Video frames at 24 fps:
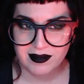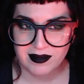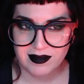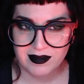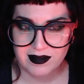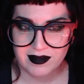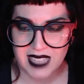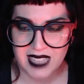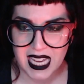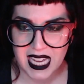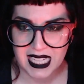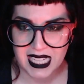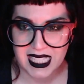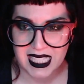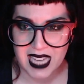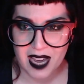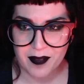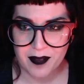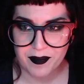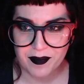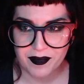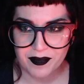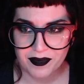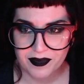Next
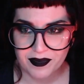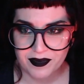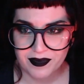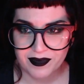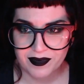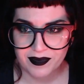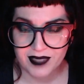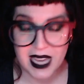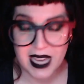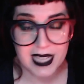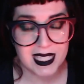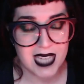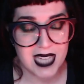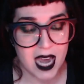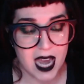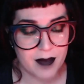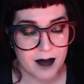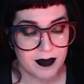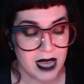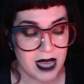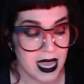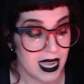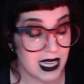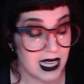time. Next time.
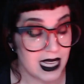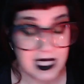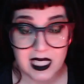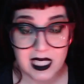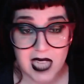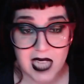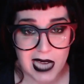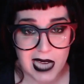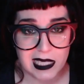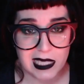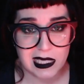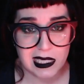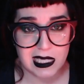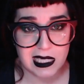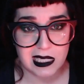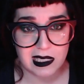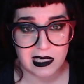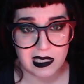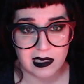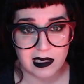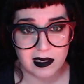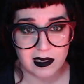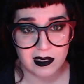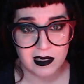It's tax
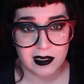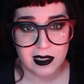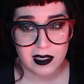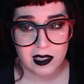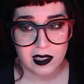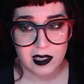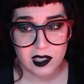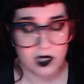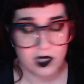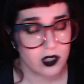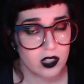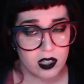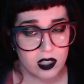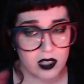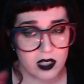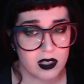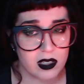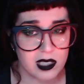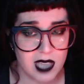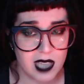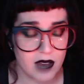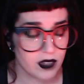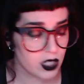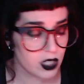season. So your girl's
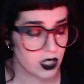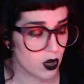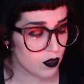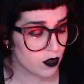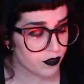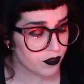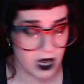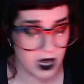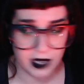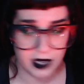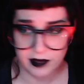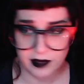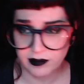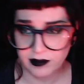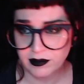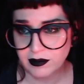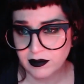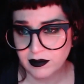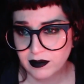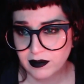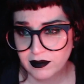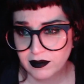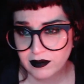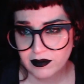having no fun
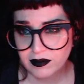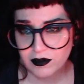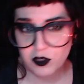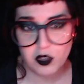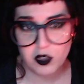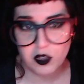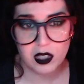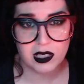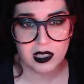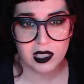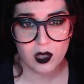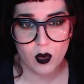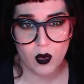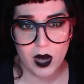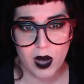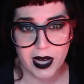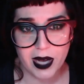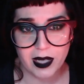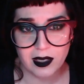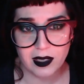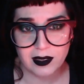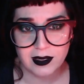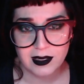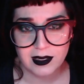for a little
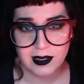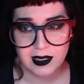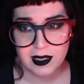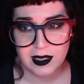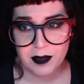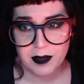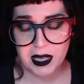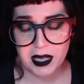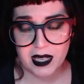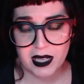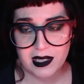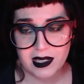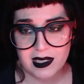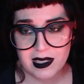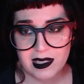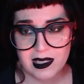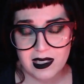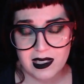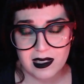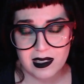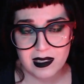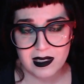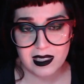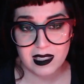while
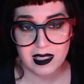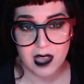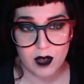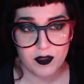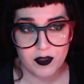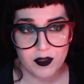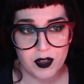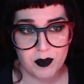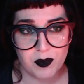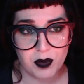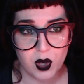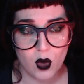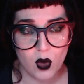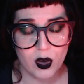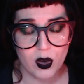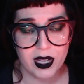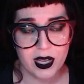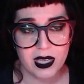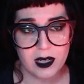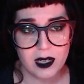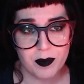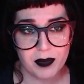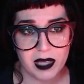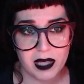because self
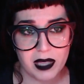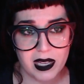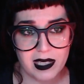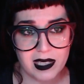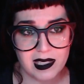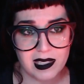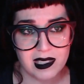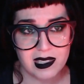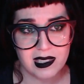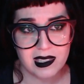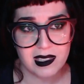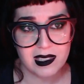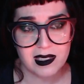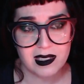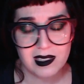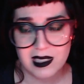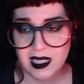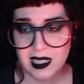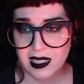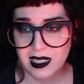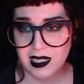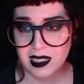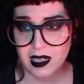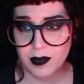employed plus
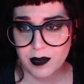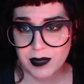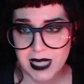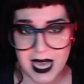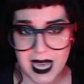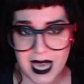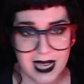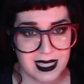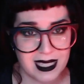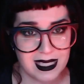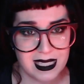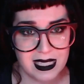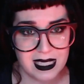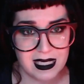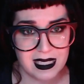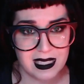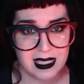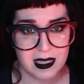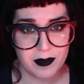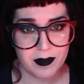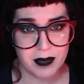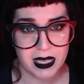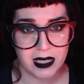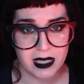income tax
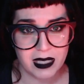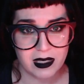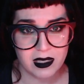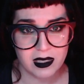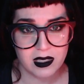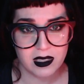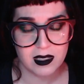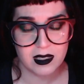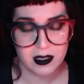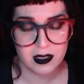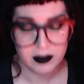season means